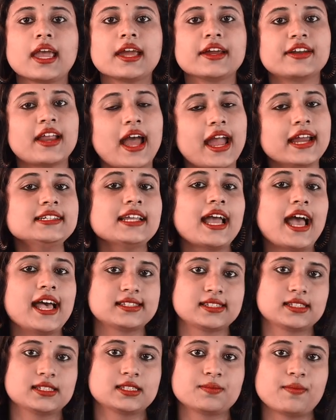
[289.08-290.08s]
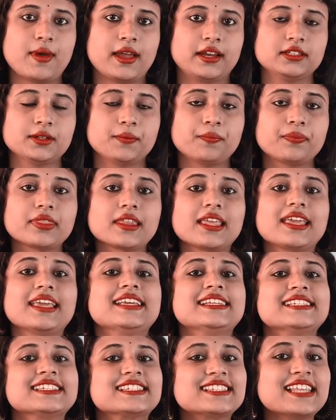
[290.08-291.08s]
Right assessment.
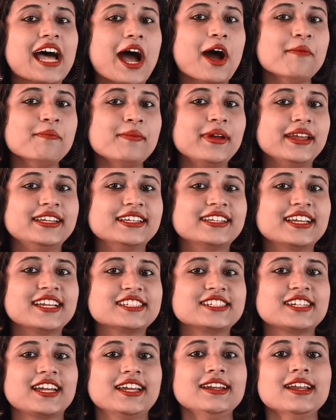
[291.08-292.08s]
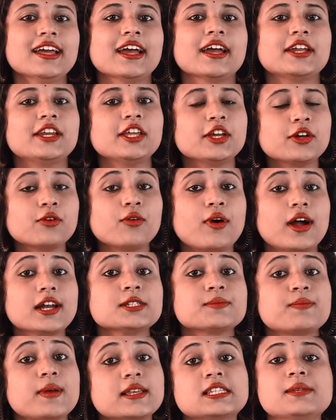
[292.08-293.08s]
Some medication requires
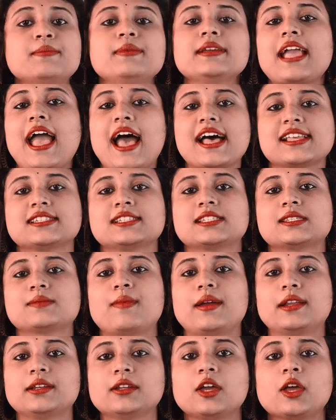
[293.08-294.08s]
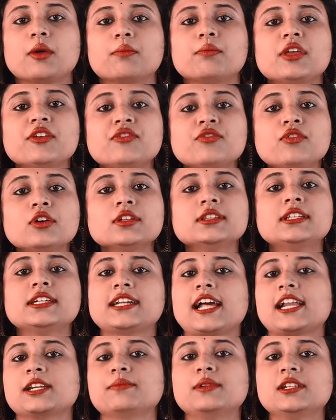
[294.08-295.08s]
specific assessment before they
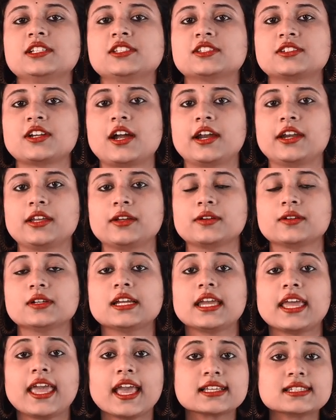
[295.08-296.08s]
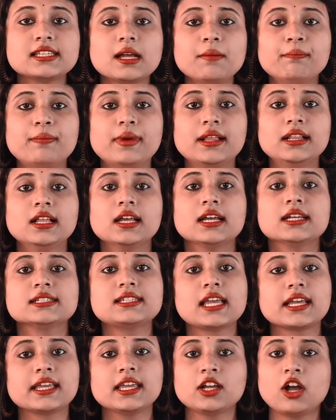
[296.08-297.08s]
are administering. Example,
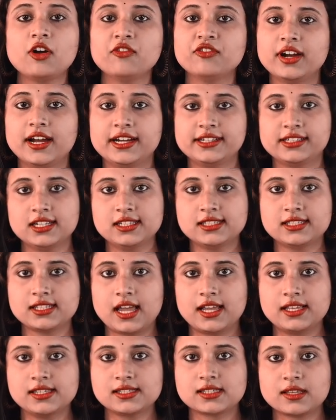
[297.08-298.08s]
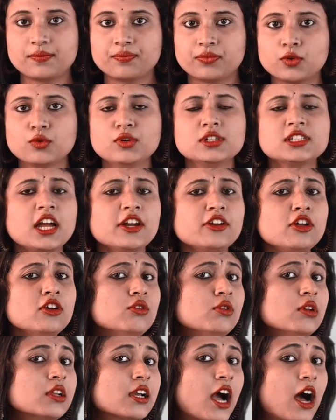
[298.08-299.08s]
checking of vital signs. Which channel
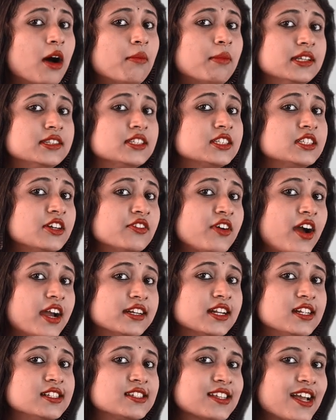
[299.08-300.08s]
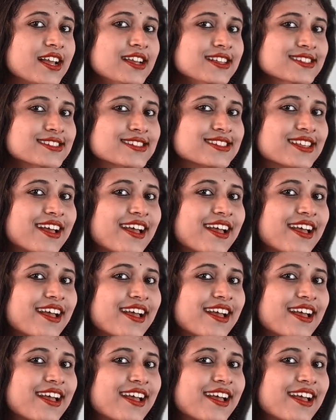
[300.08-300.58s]
will come under the vital signs?